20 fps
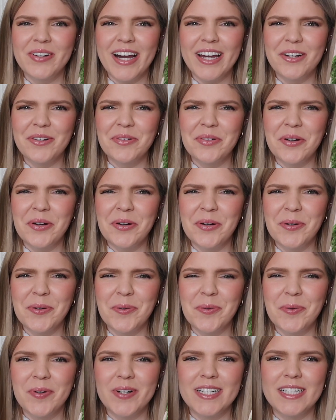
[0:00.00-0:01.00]
I don't
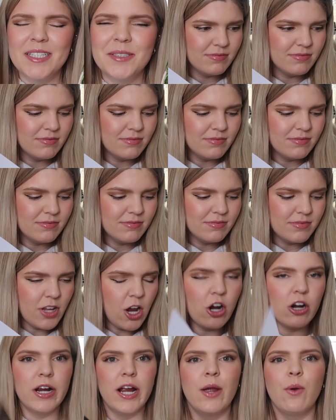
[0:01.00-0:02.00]
know.
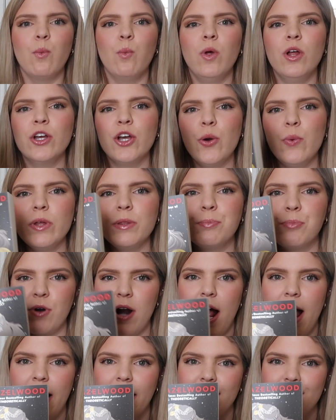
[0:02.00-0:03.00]
Alright, we'll go with
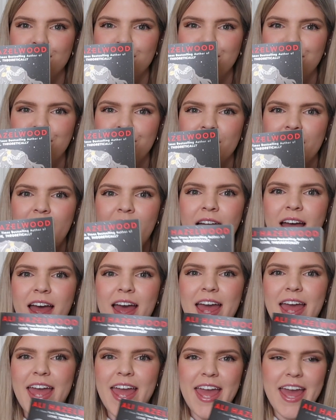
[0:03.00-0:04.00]
Bride.
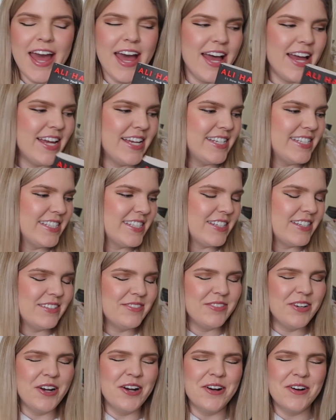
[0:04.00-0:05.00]
And,
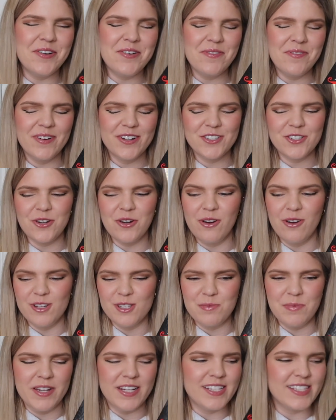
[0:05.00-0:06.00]
which
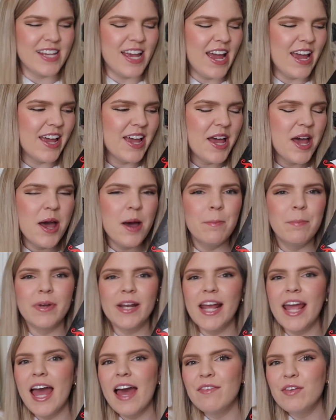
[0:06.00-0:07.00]
hurts me to say, but
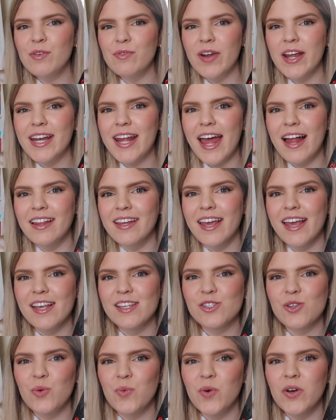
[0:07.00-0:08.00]
I haven't read Allie
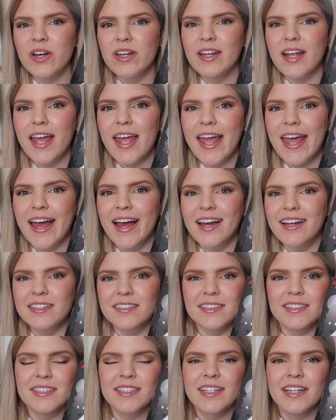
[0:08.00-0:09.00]
Hazelwood,
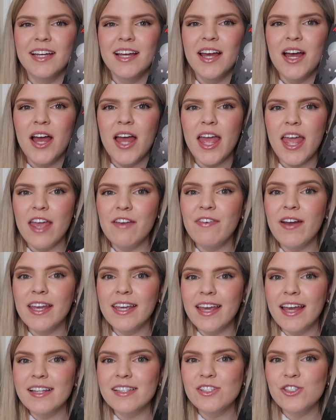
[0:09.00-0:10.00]
and if I
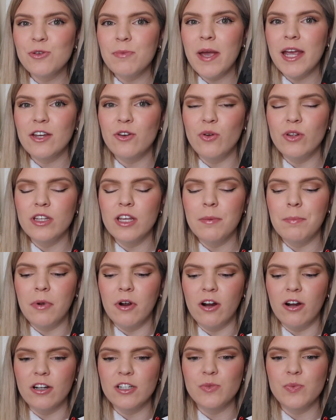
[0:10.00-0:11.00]
get to Magnolia
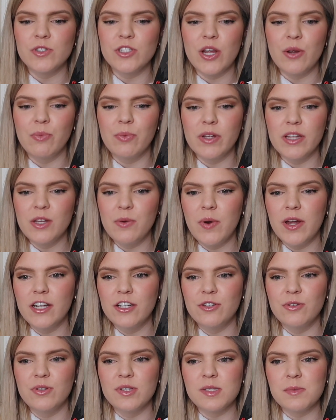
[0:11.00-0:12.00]
Parks, which I really want
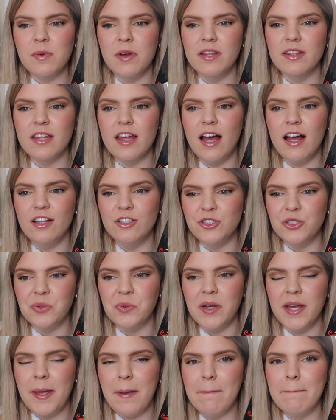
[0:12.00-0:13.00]
to do this month, I'll
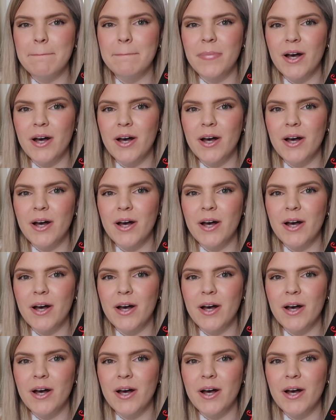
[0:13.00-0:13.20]
do it.